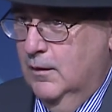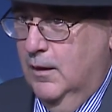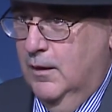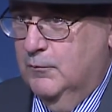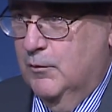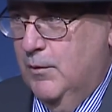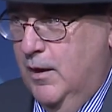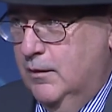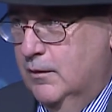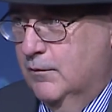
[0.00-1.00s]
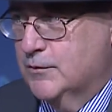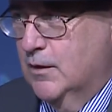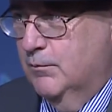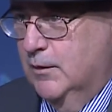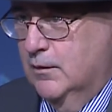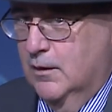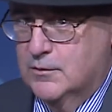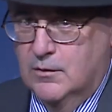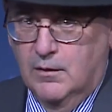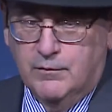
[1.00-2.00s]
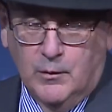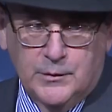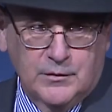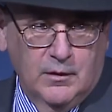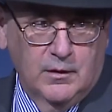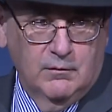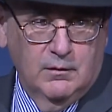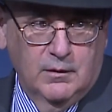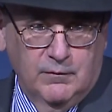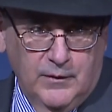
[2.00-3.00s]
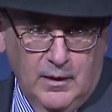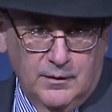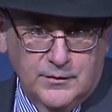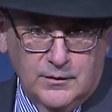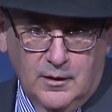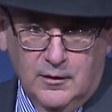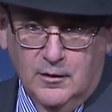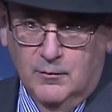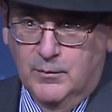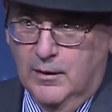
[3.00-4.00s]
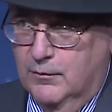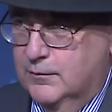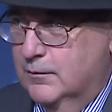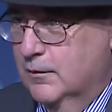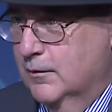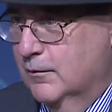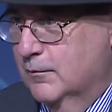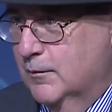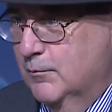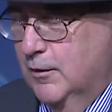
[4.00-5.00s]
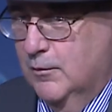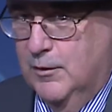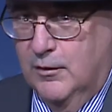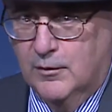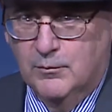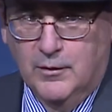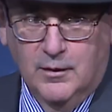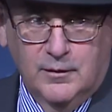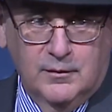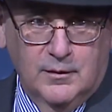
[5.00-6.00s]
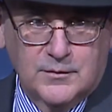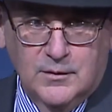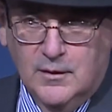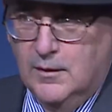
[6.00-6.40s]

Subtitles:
I'm reminded of something that Jean-François Revel said about American politics.